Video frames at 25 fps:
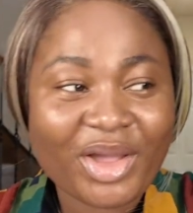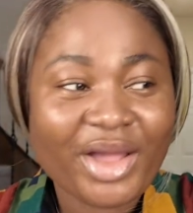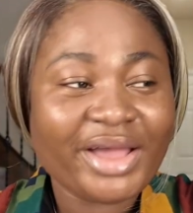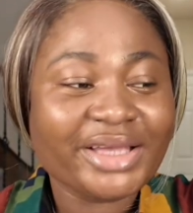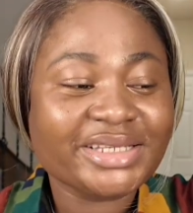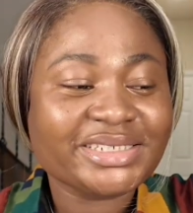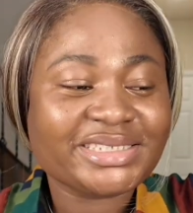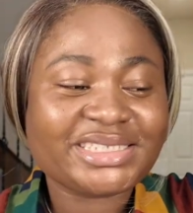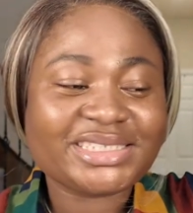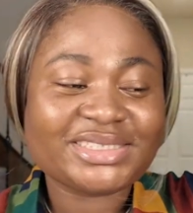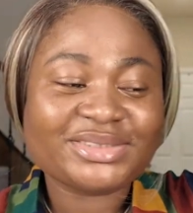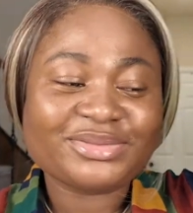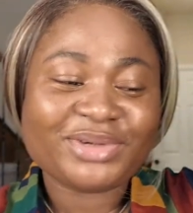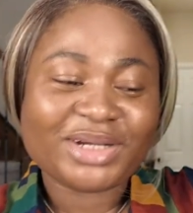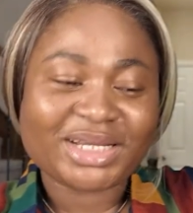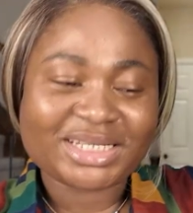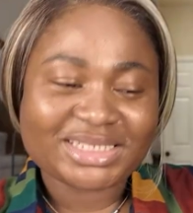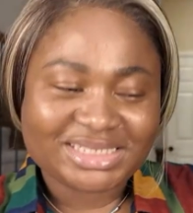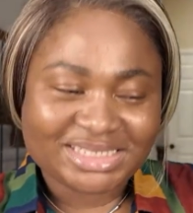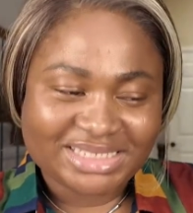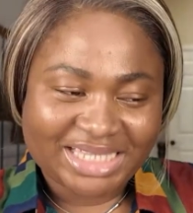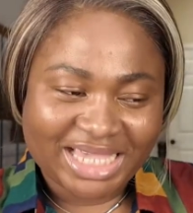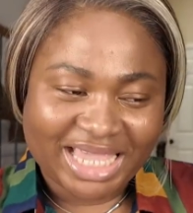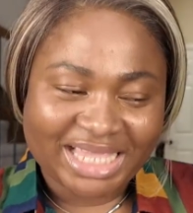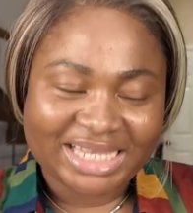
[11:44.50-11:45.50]
She
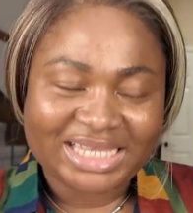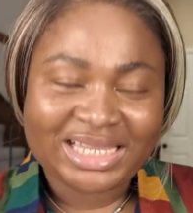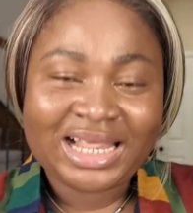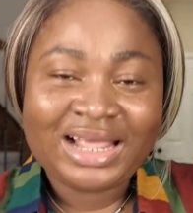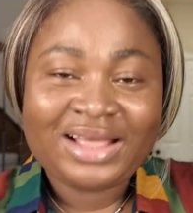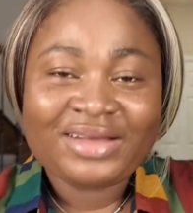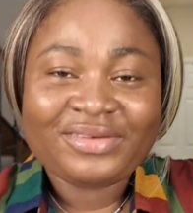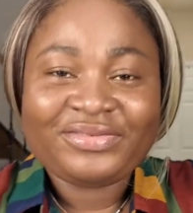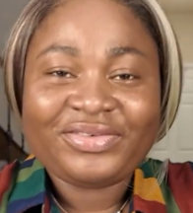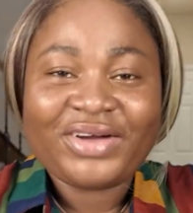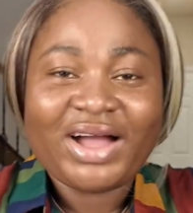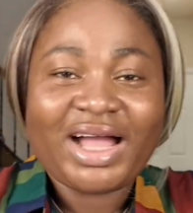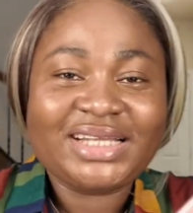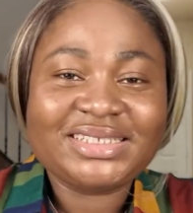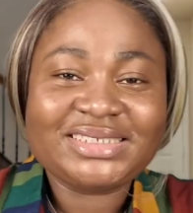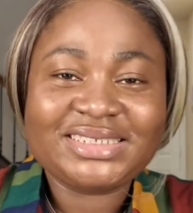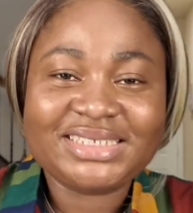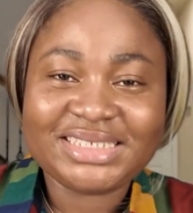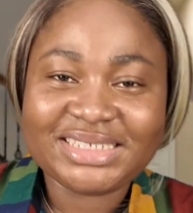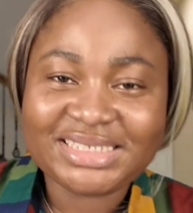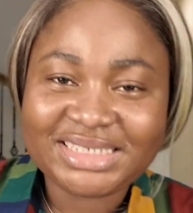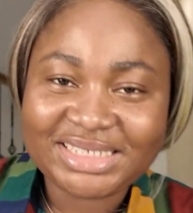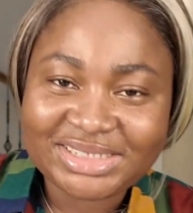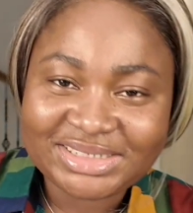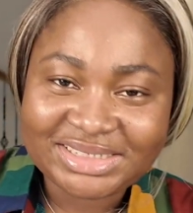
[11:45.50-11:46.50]
waited, found the
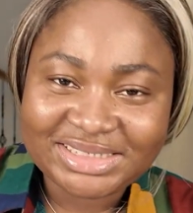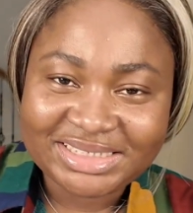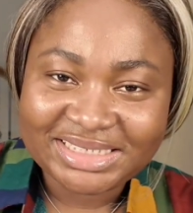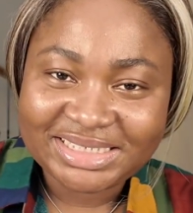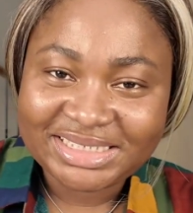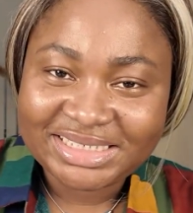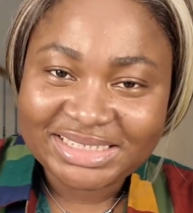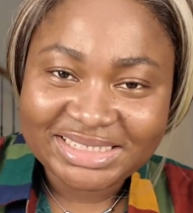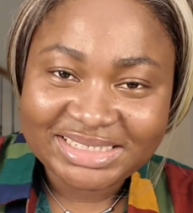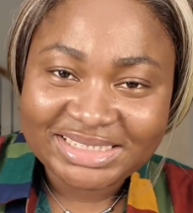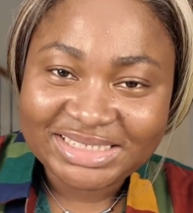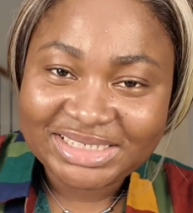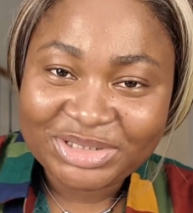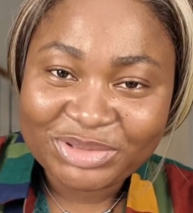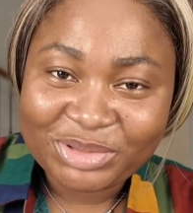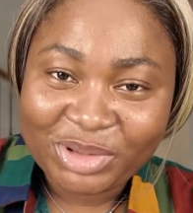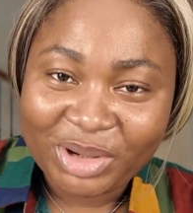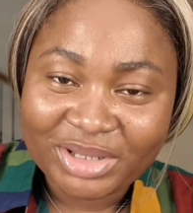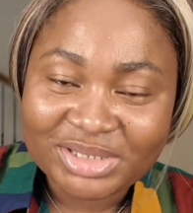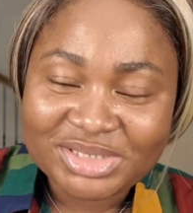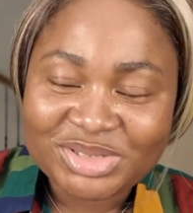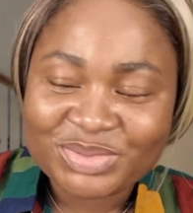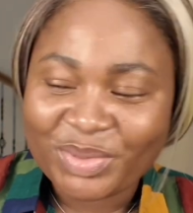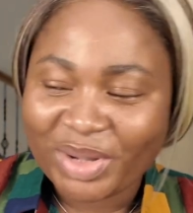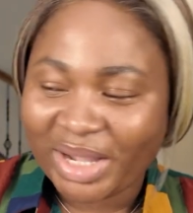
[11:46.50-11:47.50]
new
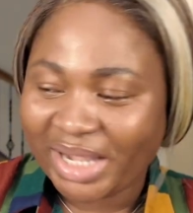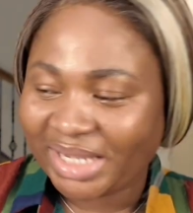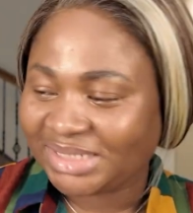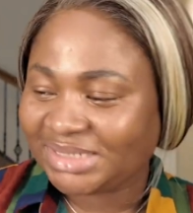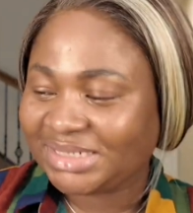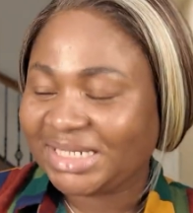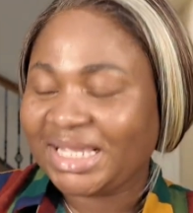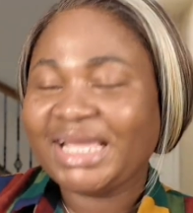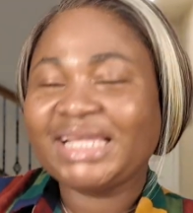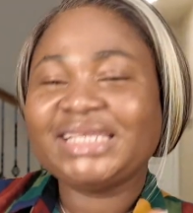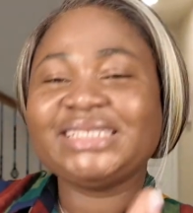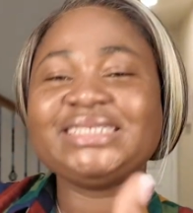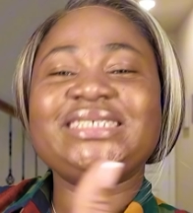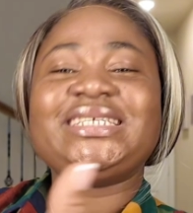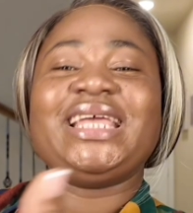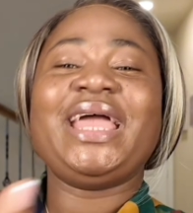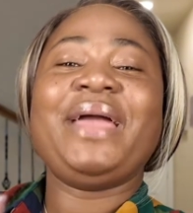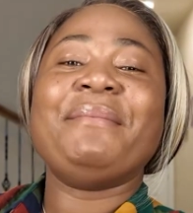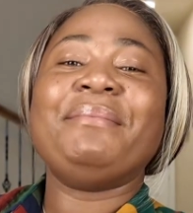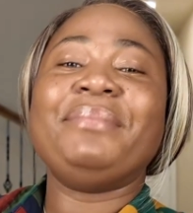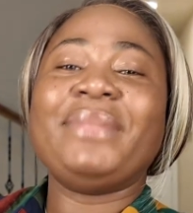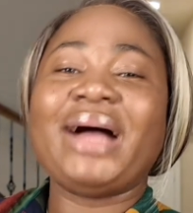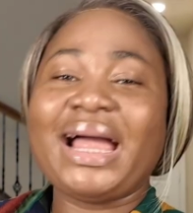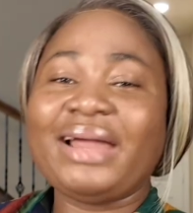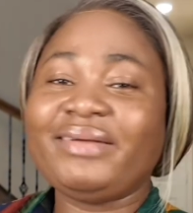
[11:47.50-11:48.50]
husband,
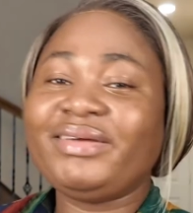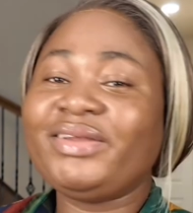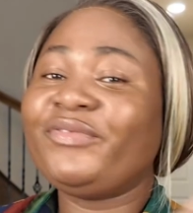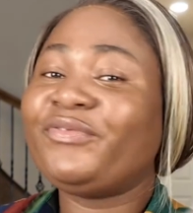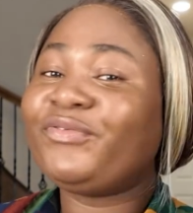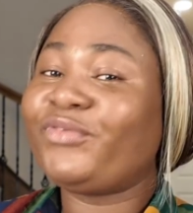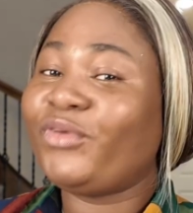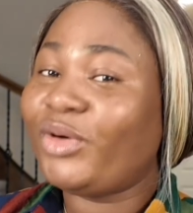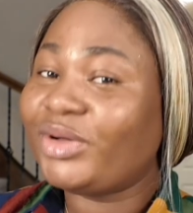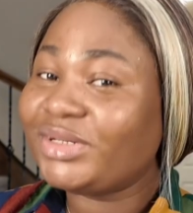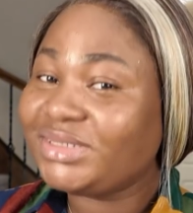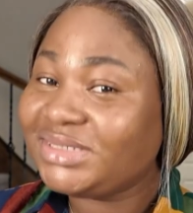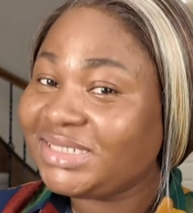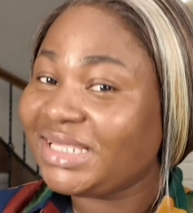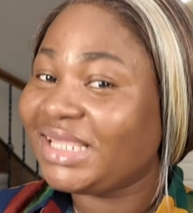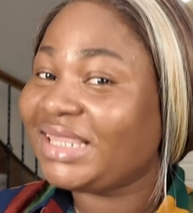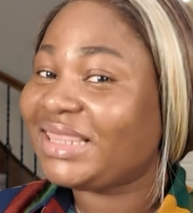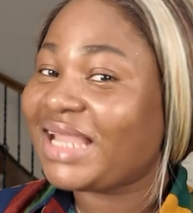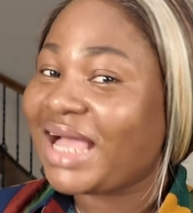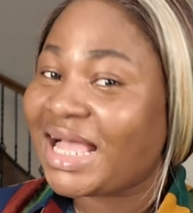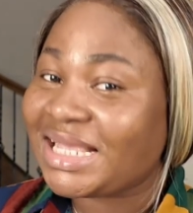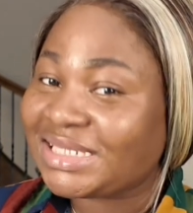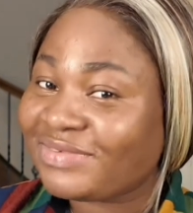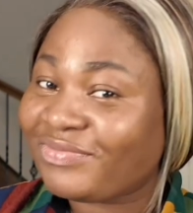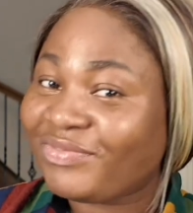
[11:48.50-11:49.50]
then married for the
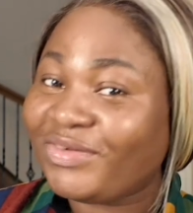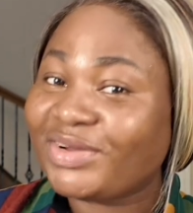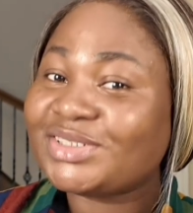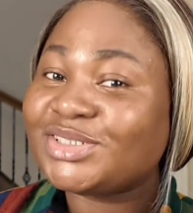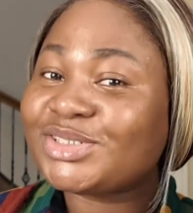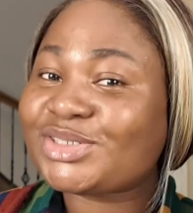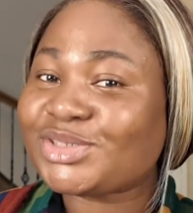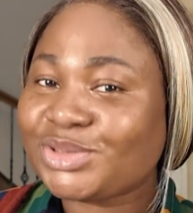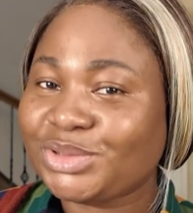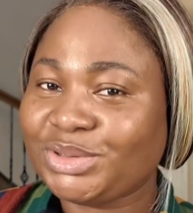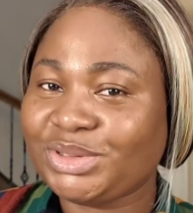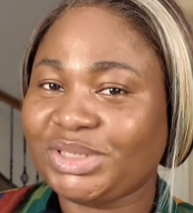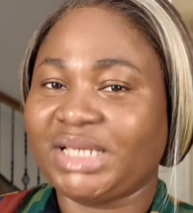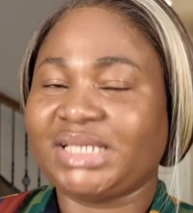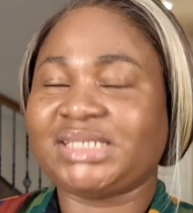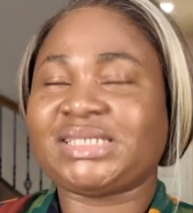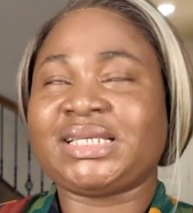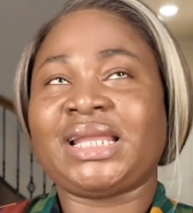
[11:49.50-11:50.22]
last 42 years.